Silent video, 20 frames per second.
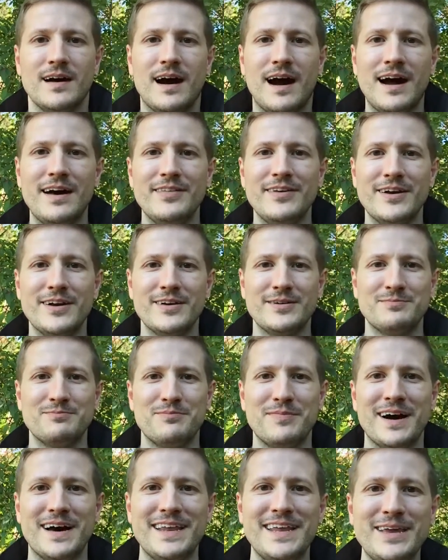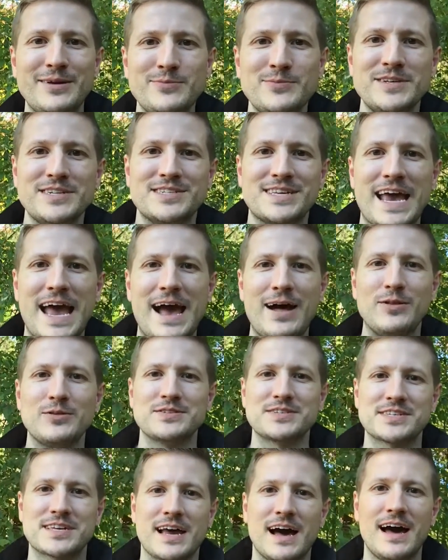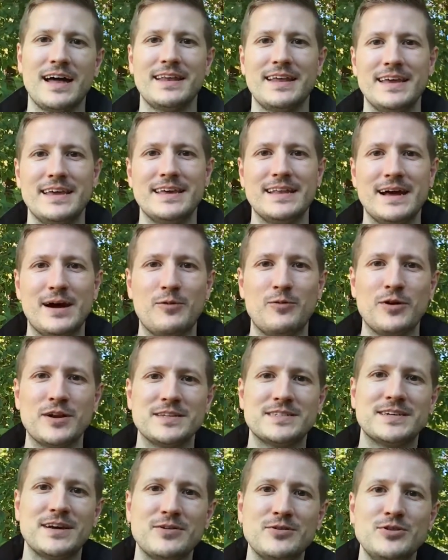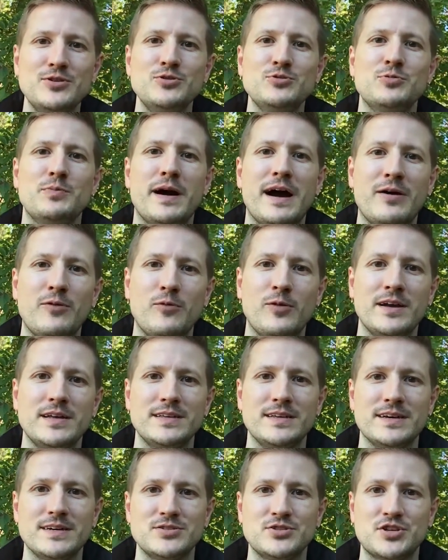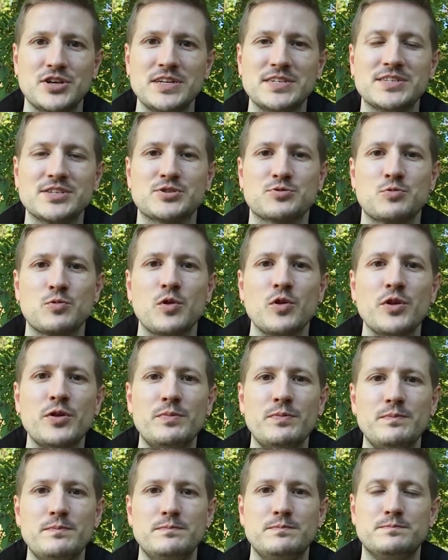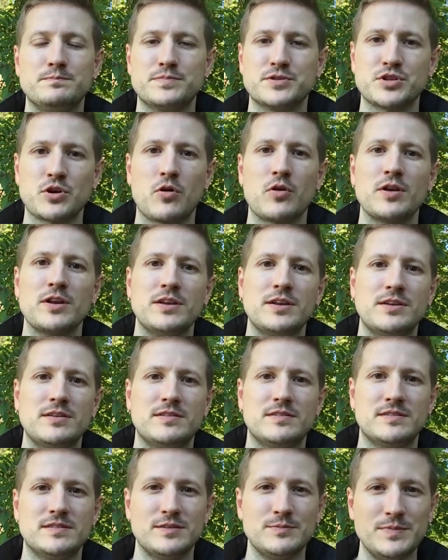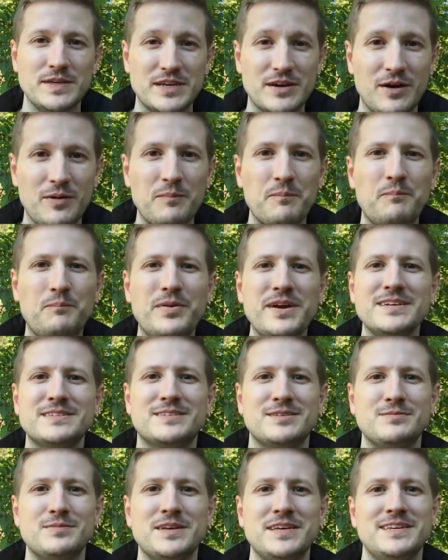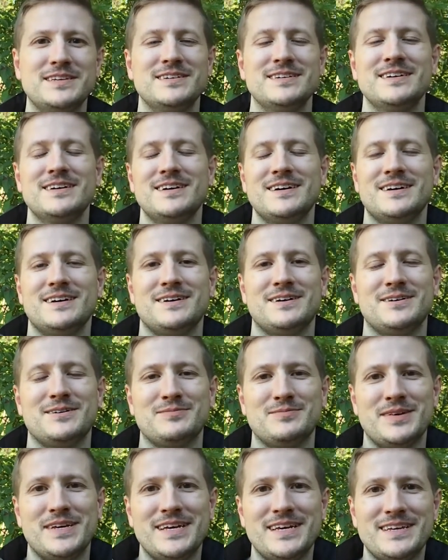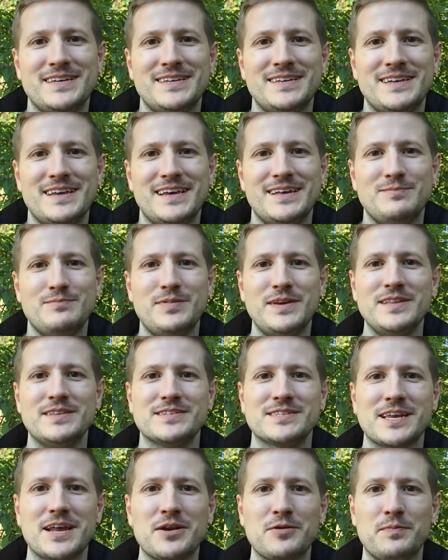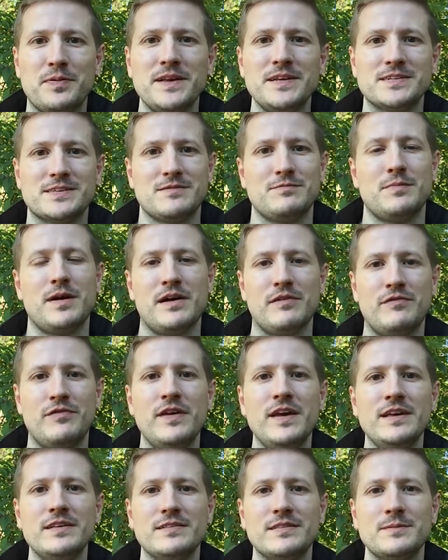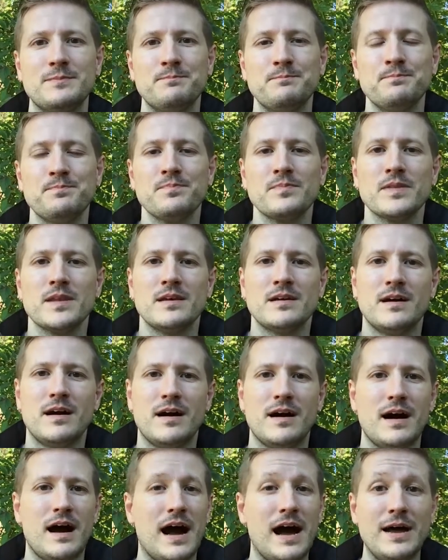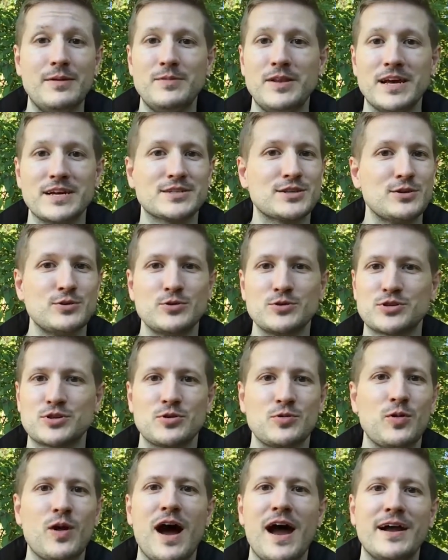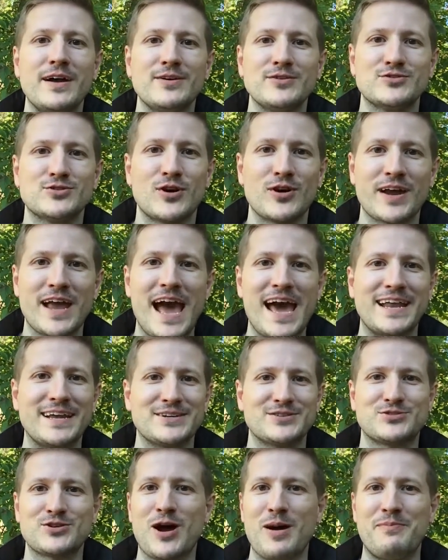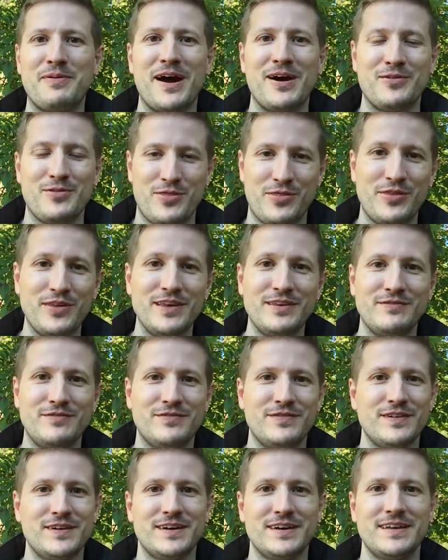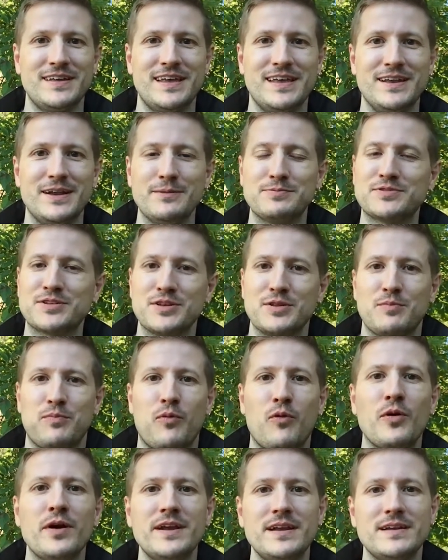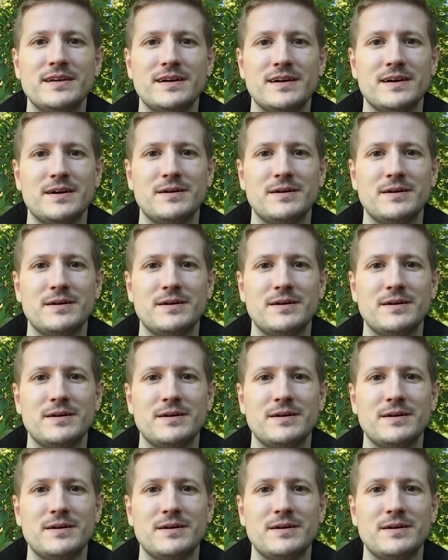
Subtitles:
Hi there, my name is Allan Scott, and I want to tell you about when Jesus really started to become big to me and be the centerpiece of my faith. I'm an ex-loser, liar, drug addict, dropout, and thief. And up to the point